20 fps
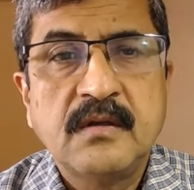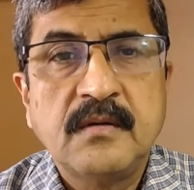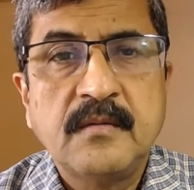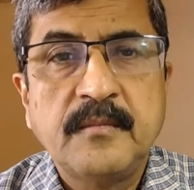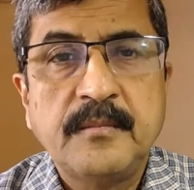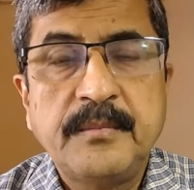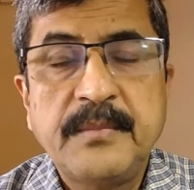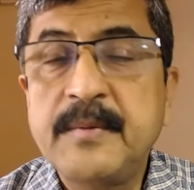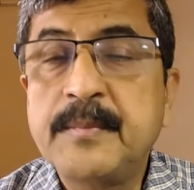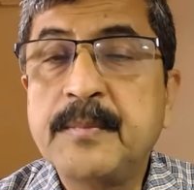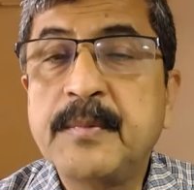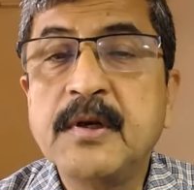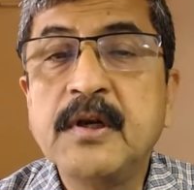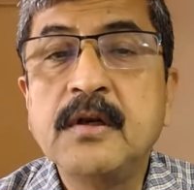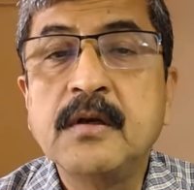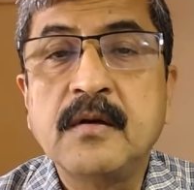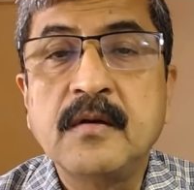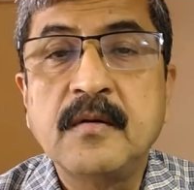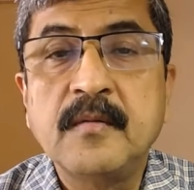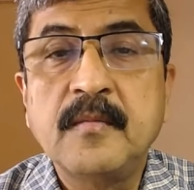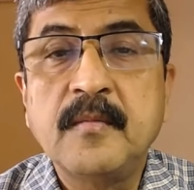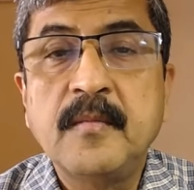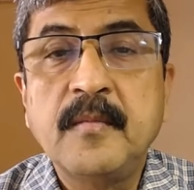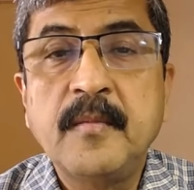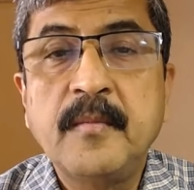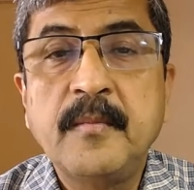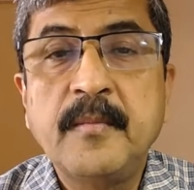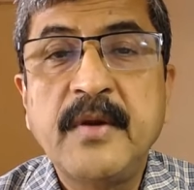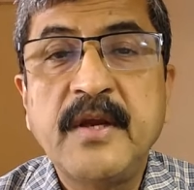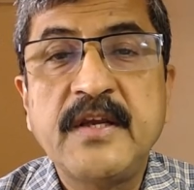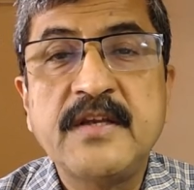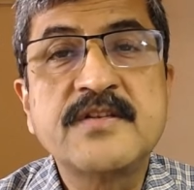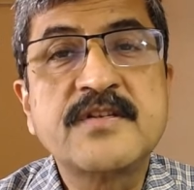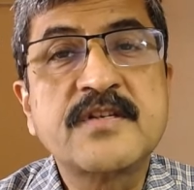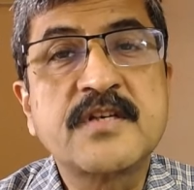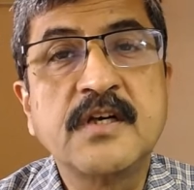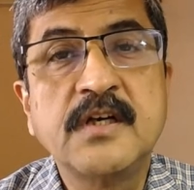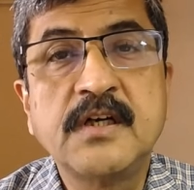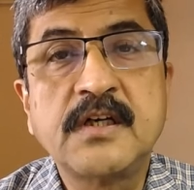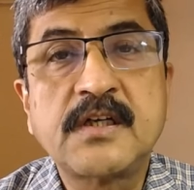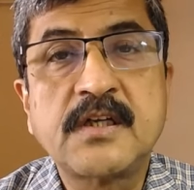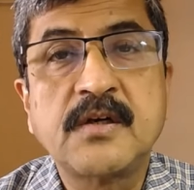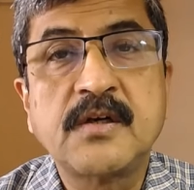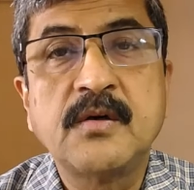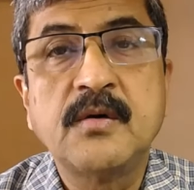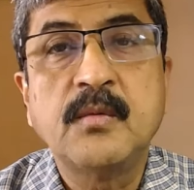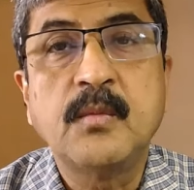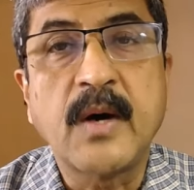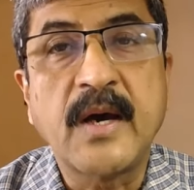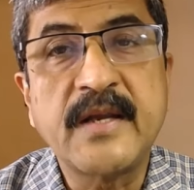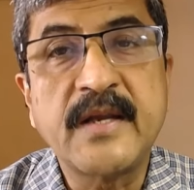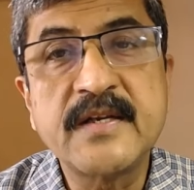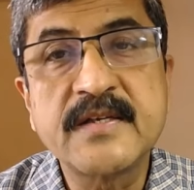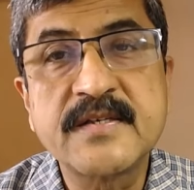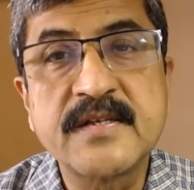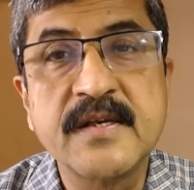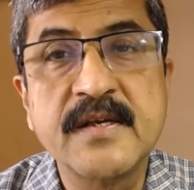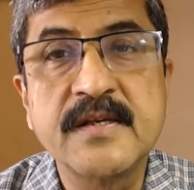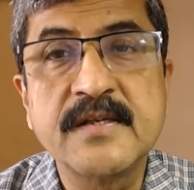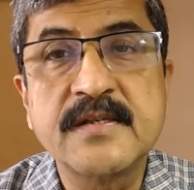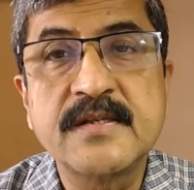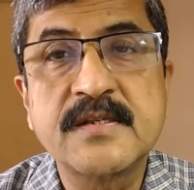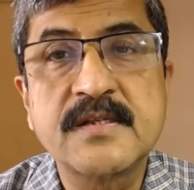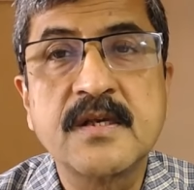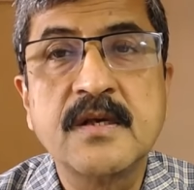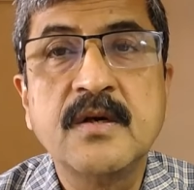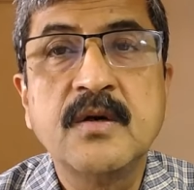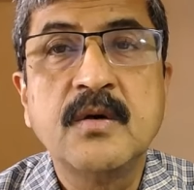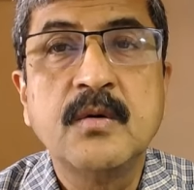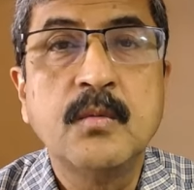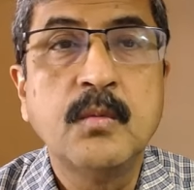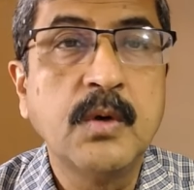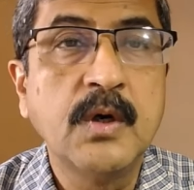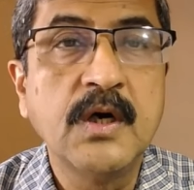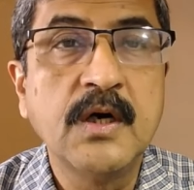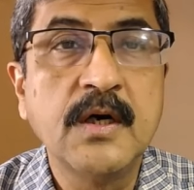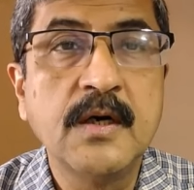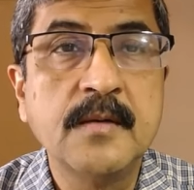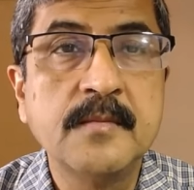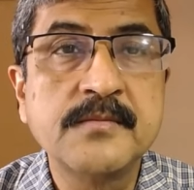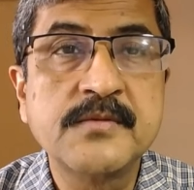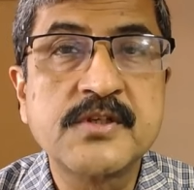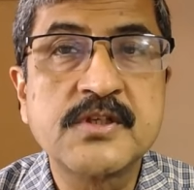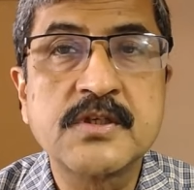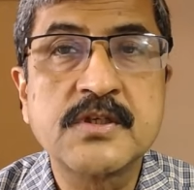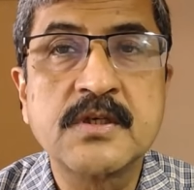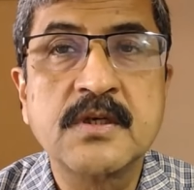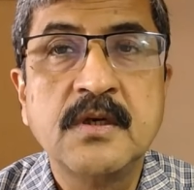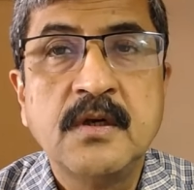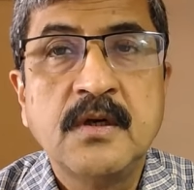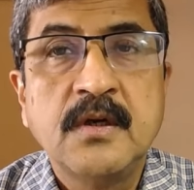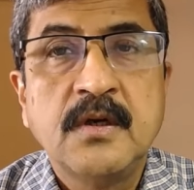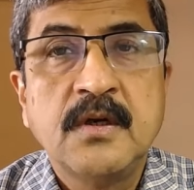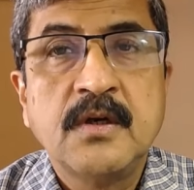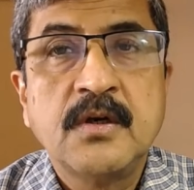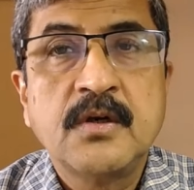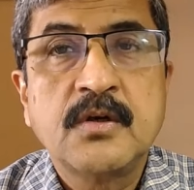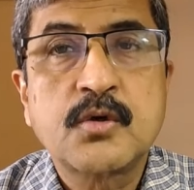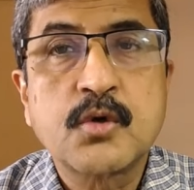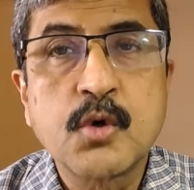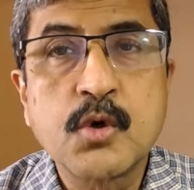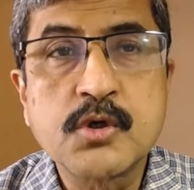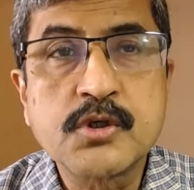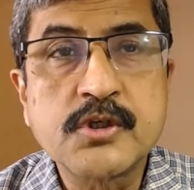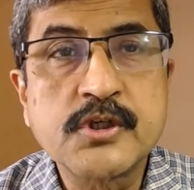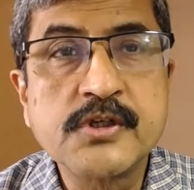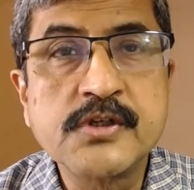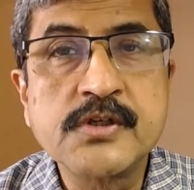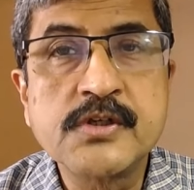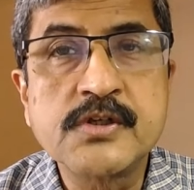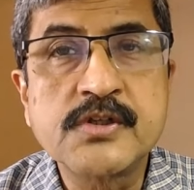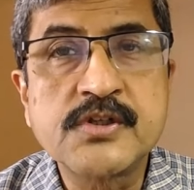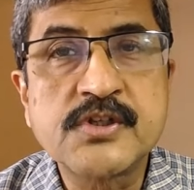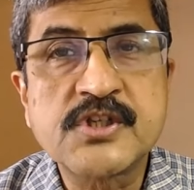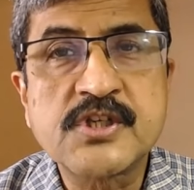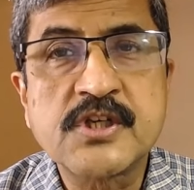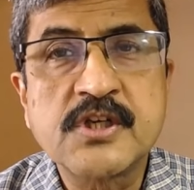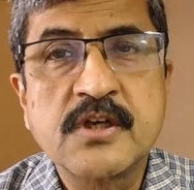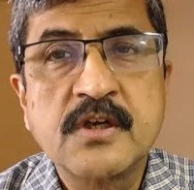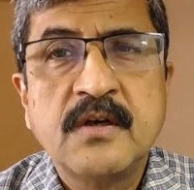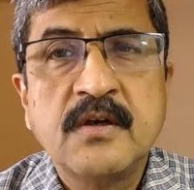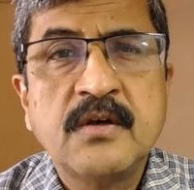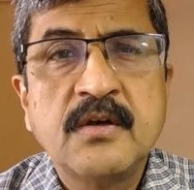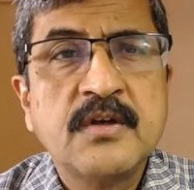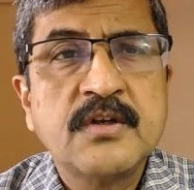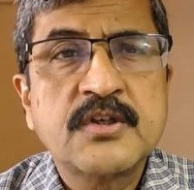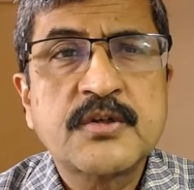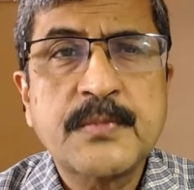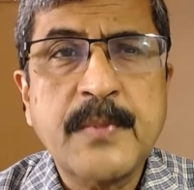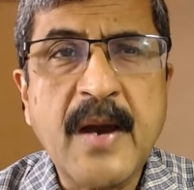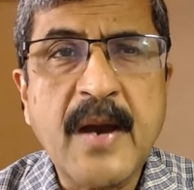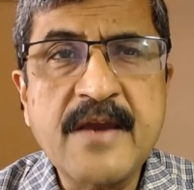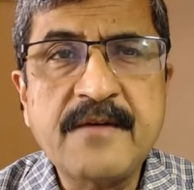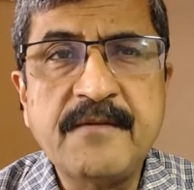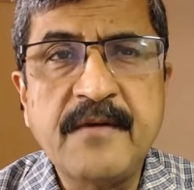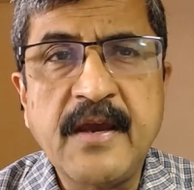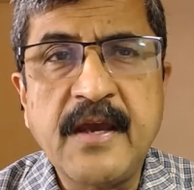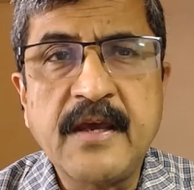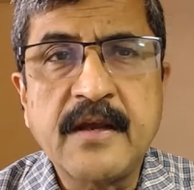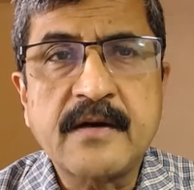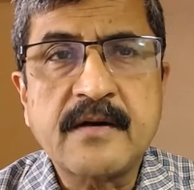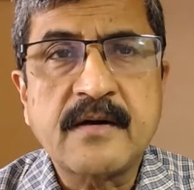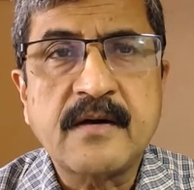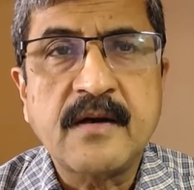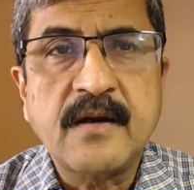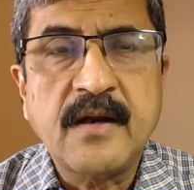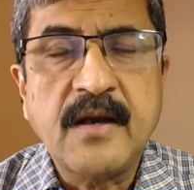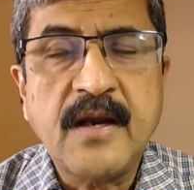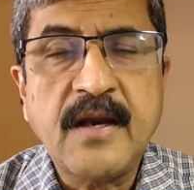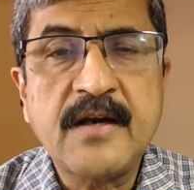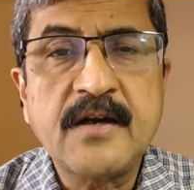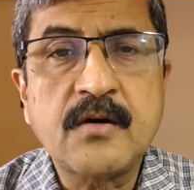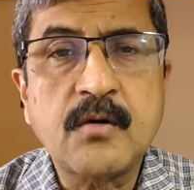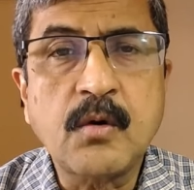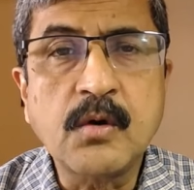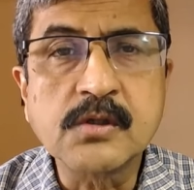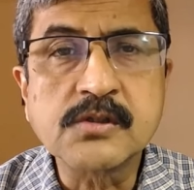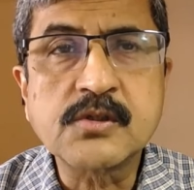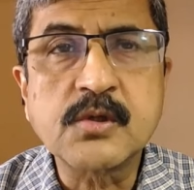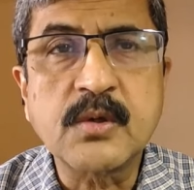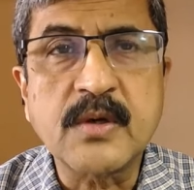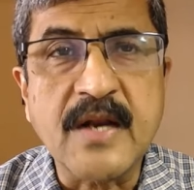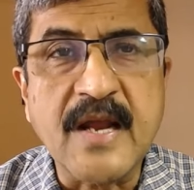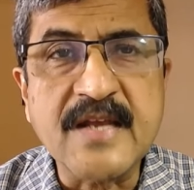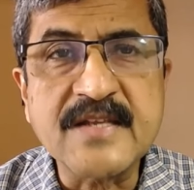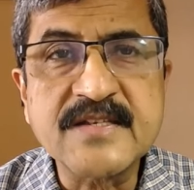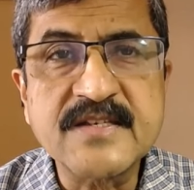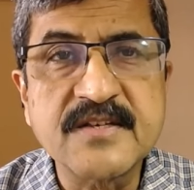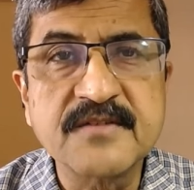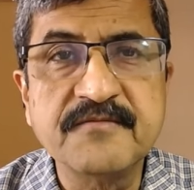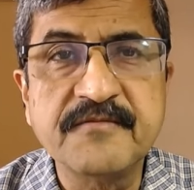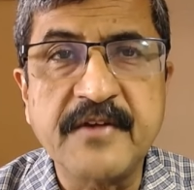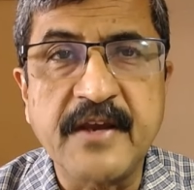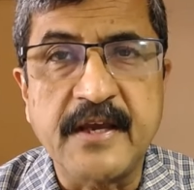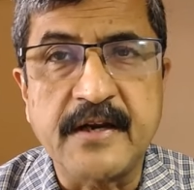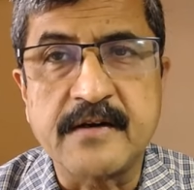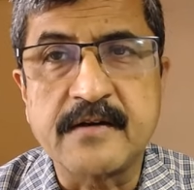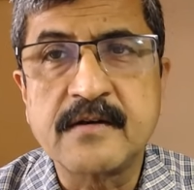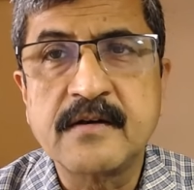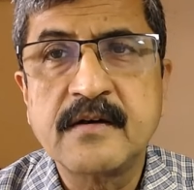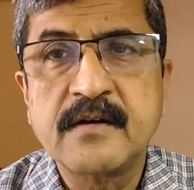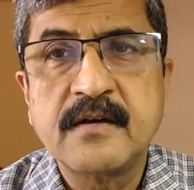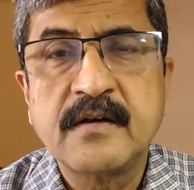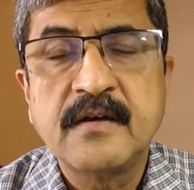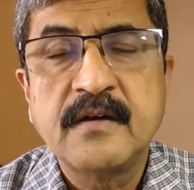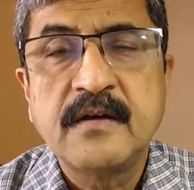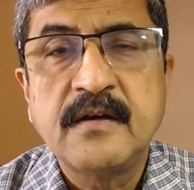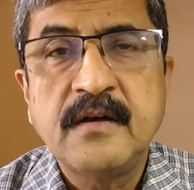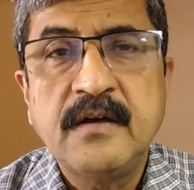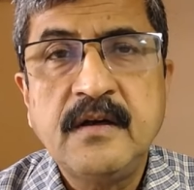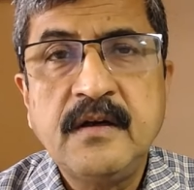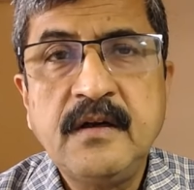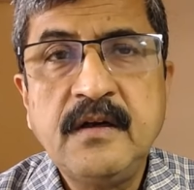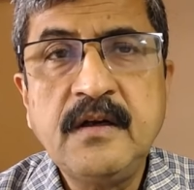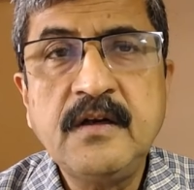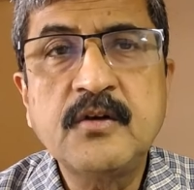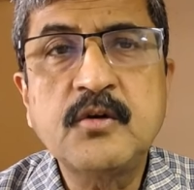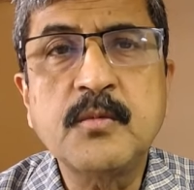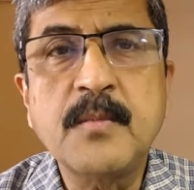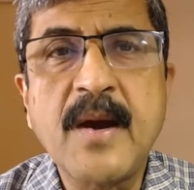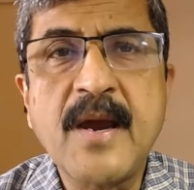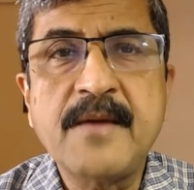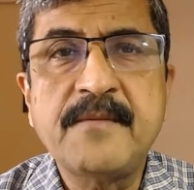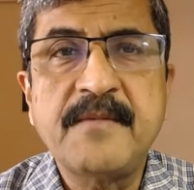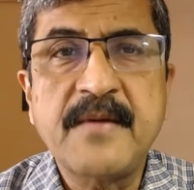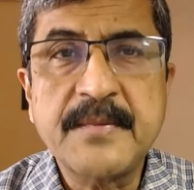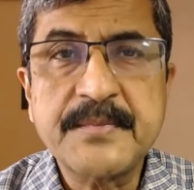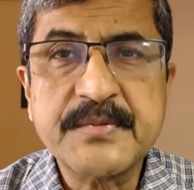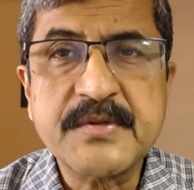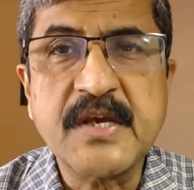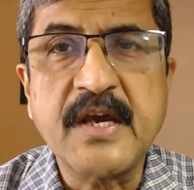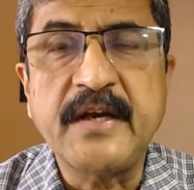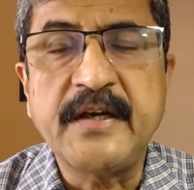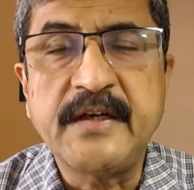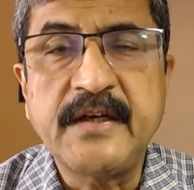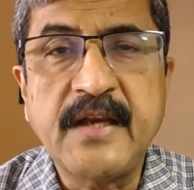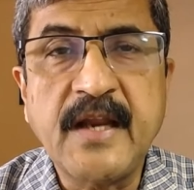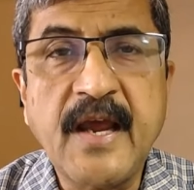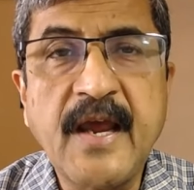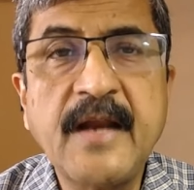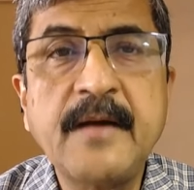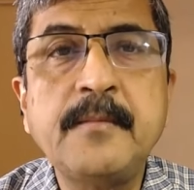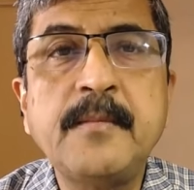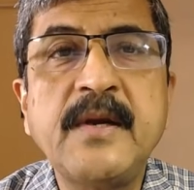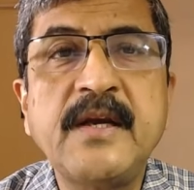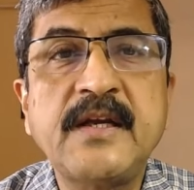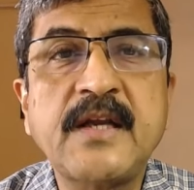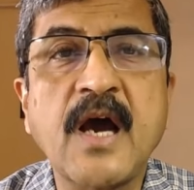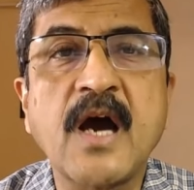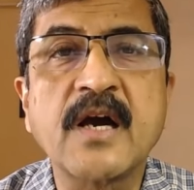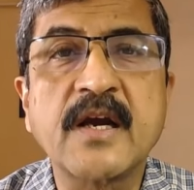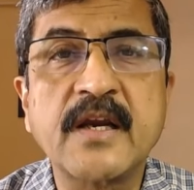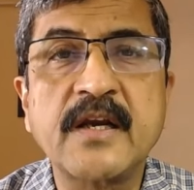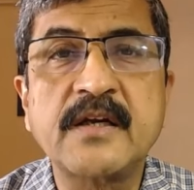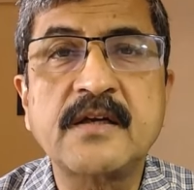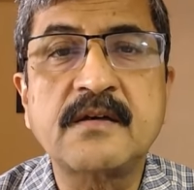People may insert viruses, worms, trojans, spyware, and also ransomware into my website and may target